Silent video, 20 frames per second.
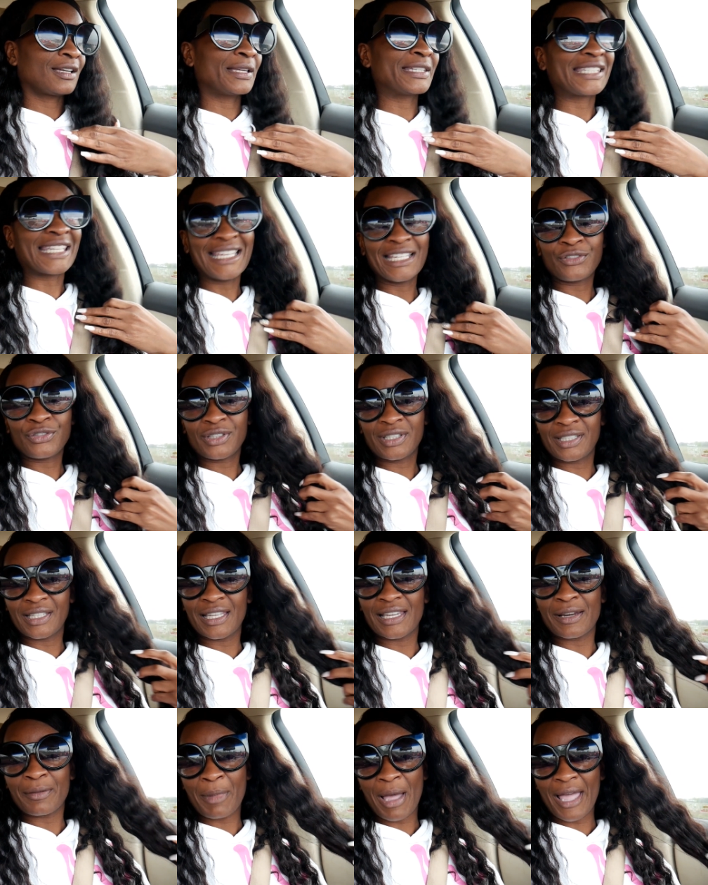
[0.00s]
is
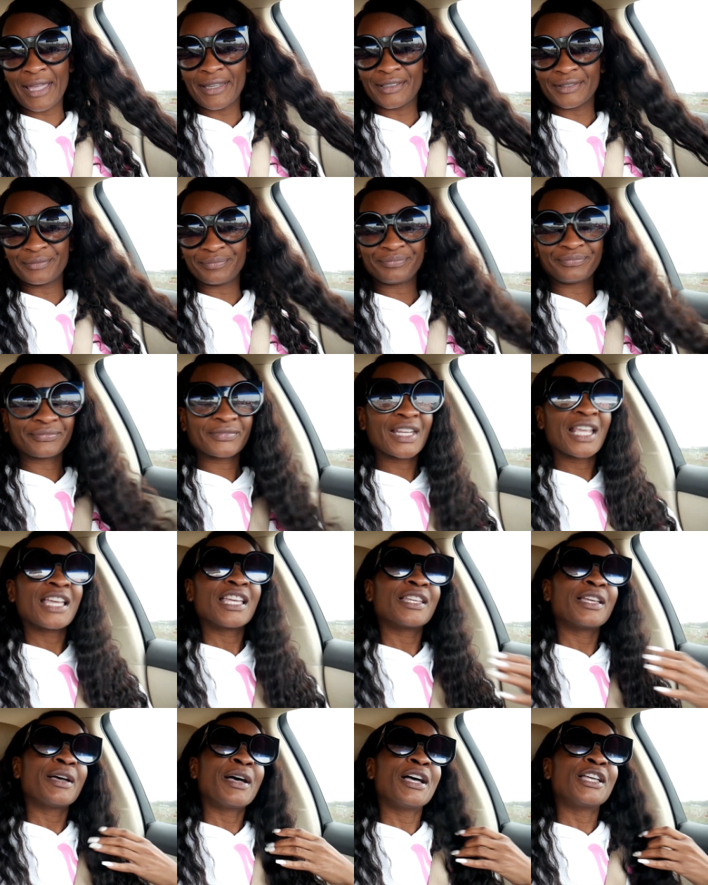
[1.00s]
interested in Amaya.
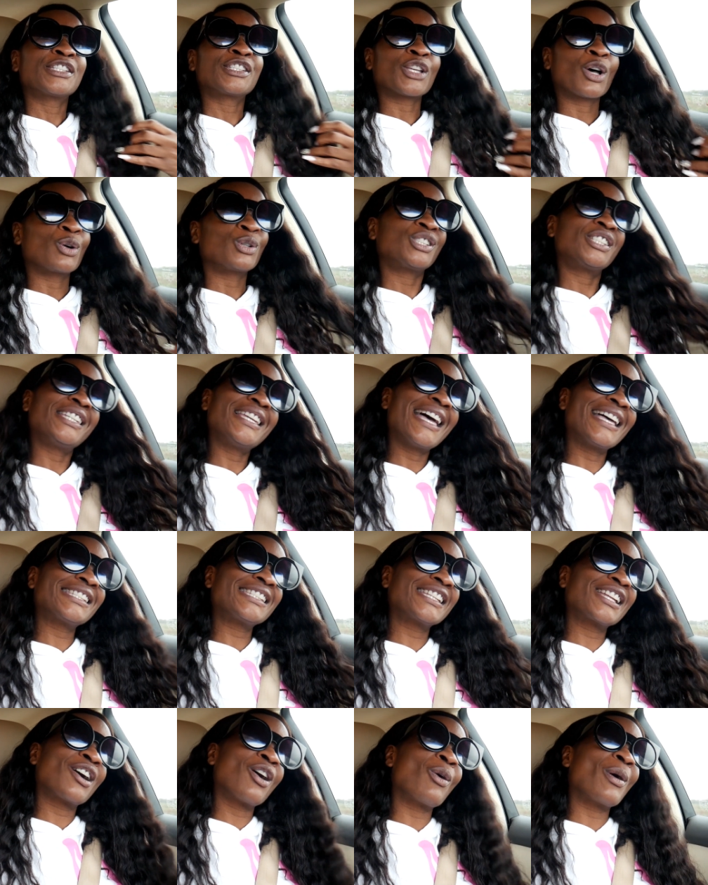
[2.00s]
So she
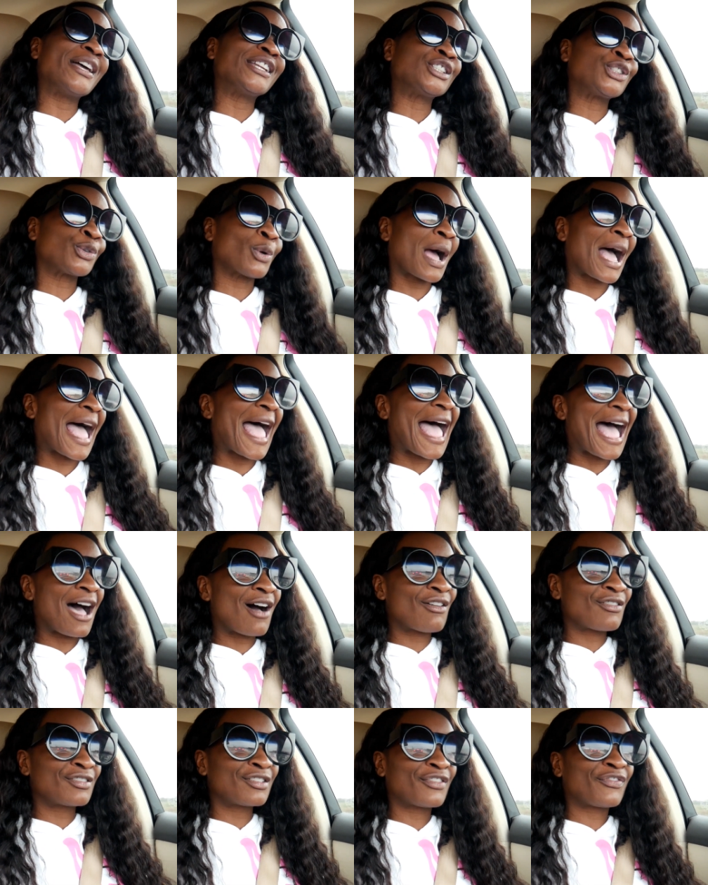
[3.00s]
has to go and try
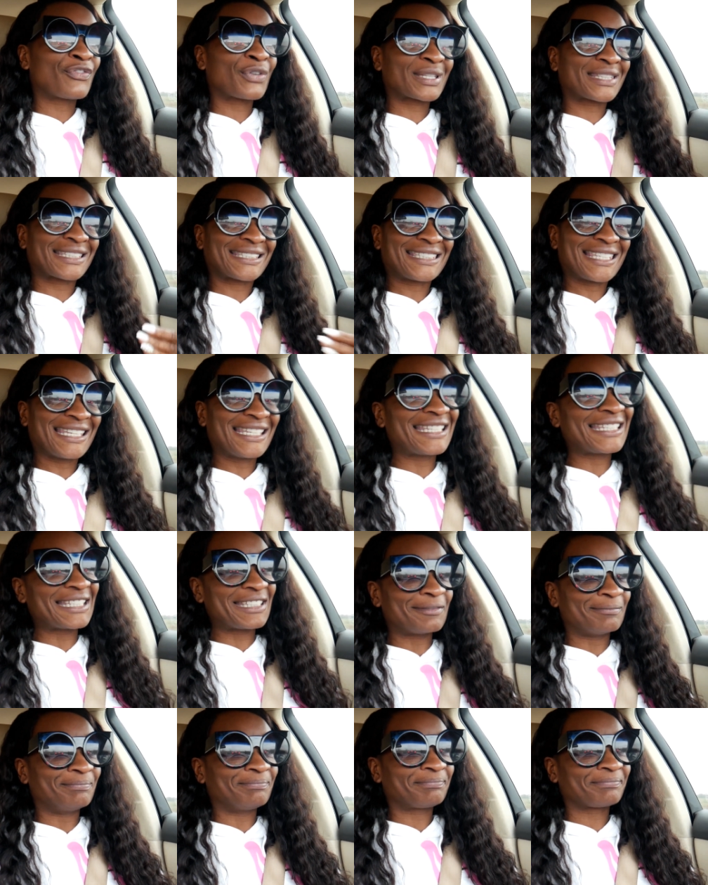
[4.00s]
out for the
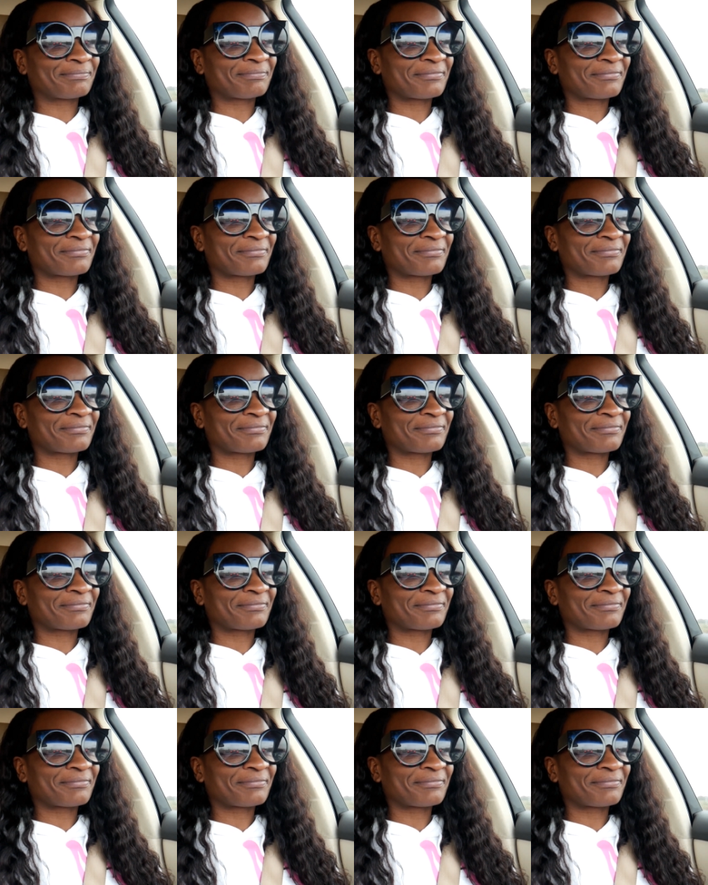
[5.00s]
team.